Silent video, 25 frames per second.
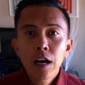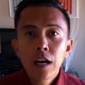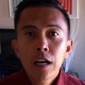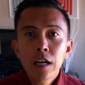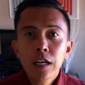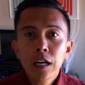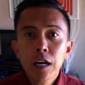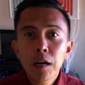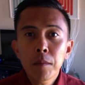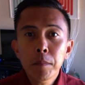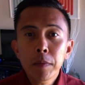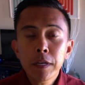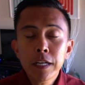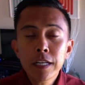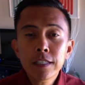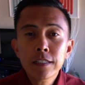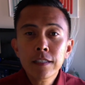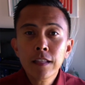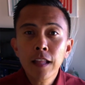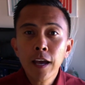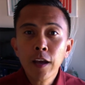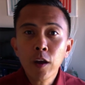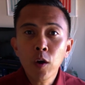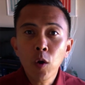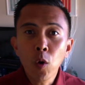Companies
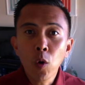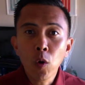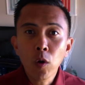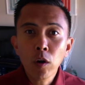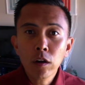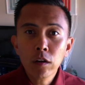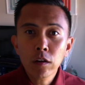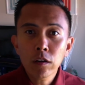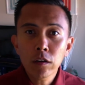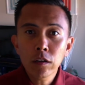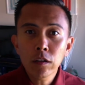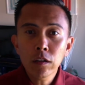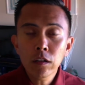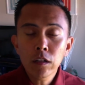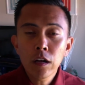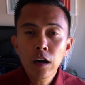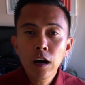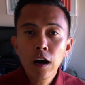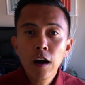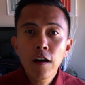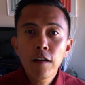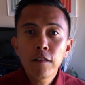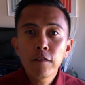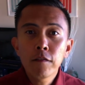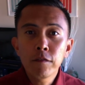like Oracle
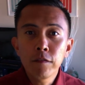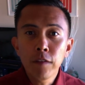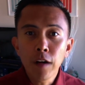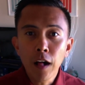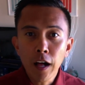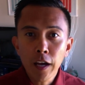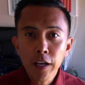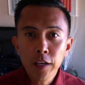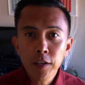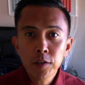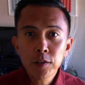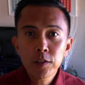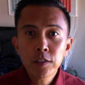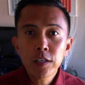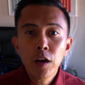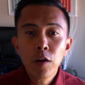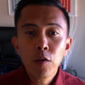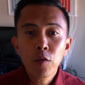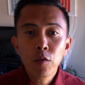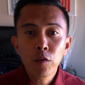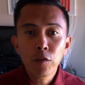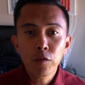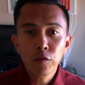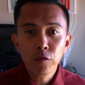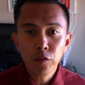value
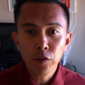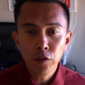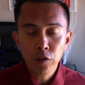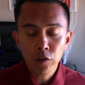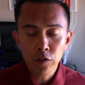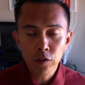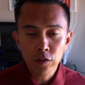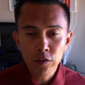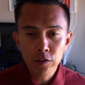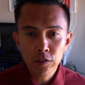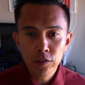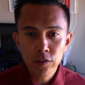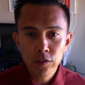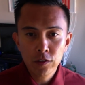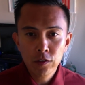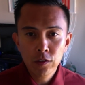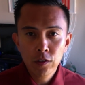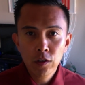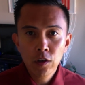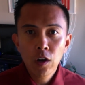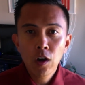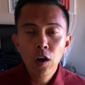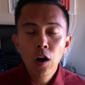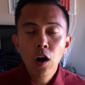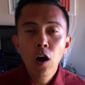referrals.
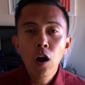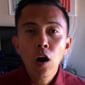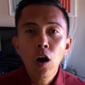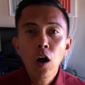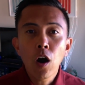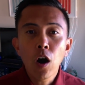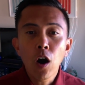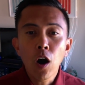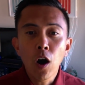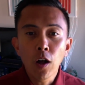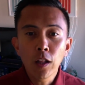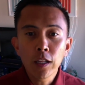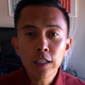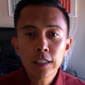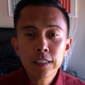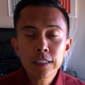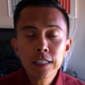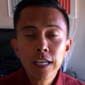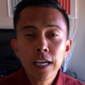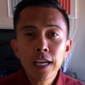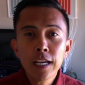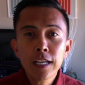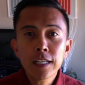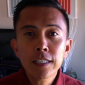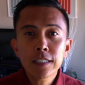All it
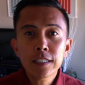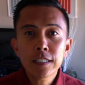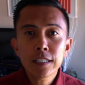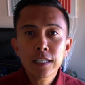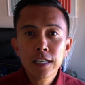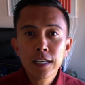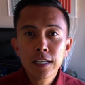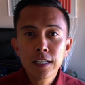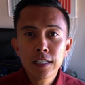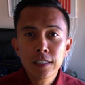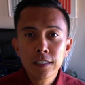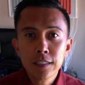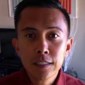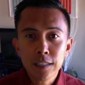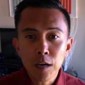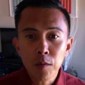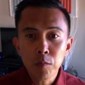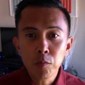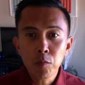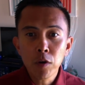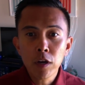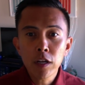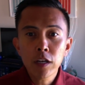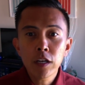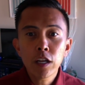takes is
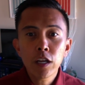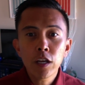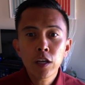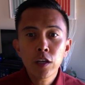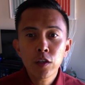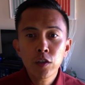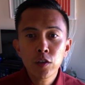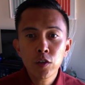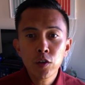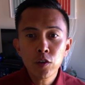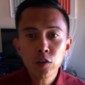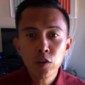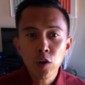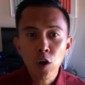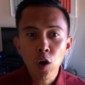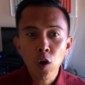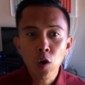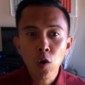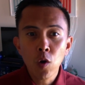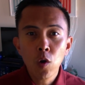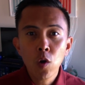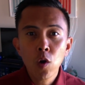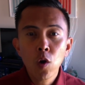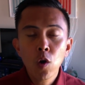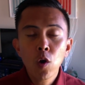someone you
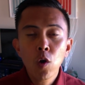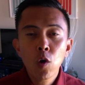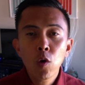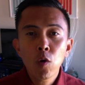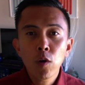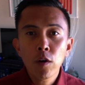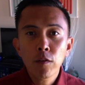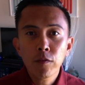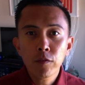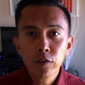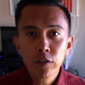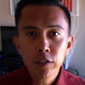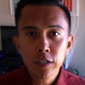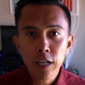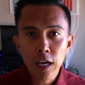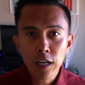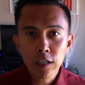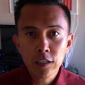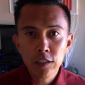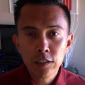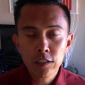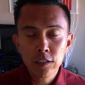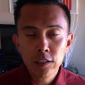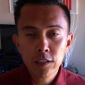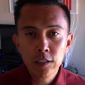know who have
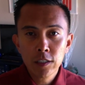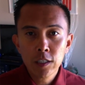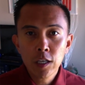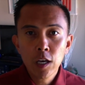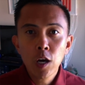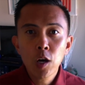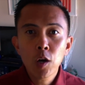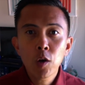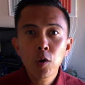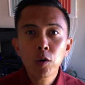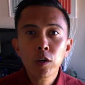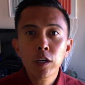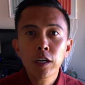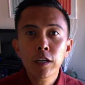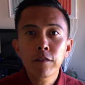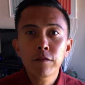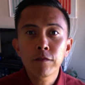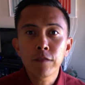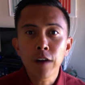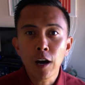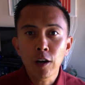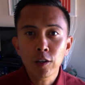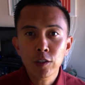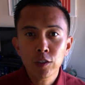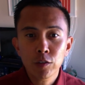connections who can
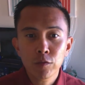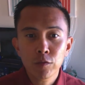vouch